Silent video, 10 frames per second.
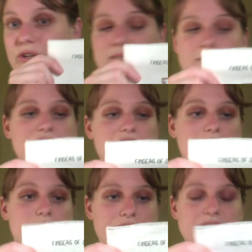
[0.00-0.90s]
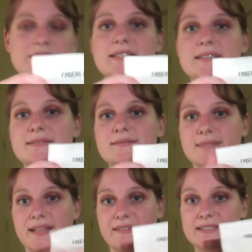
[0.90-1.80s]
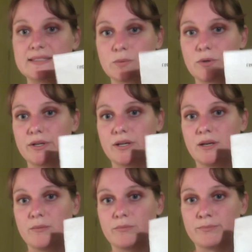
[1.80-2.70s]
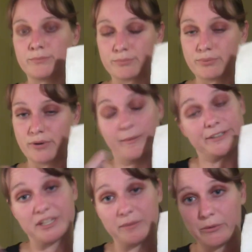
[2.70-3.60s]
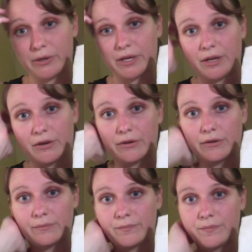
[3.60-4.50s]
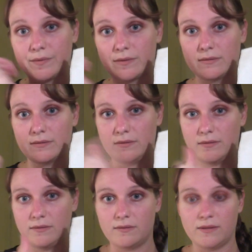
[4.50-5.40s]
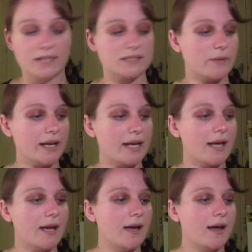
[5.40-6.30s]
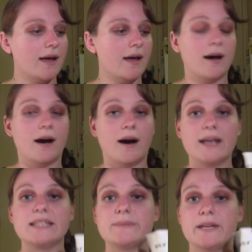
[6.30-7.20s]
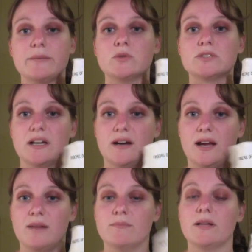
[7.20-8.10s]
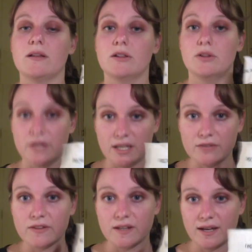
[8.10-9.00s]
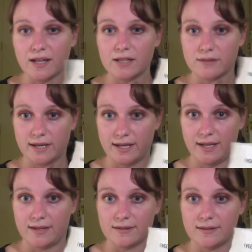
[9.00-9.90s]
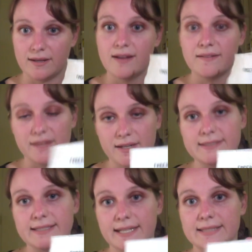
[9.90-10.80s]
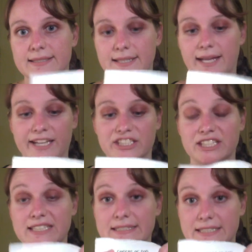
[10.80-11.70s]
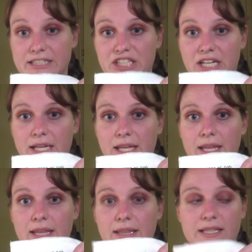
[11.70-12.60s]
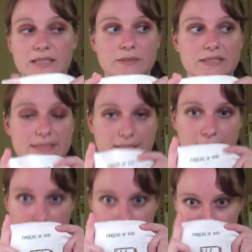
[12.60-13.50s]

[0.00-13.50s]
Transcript: as much as I wanted, and this is what I'm pretty much going to be working on next week. I spent more time looking for the colour I needed than I did actually stitching. This was done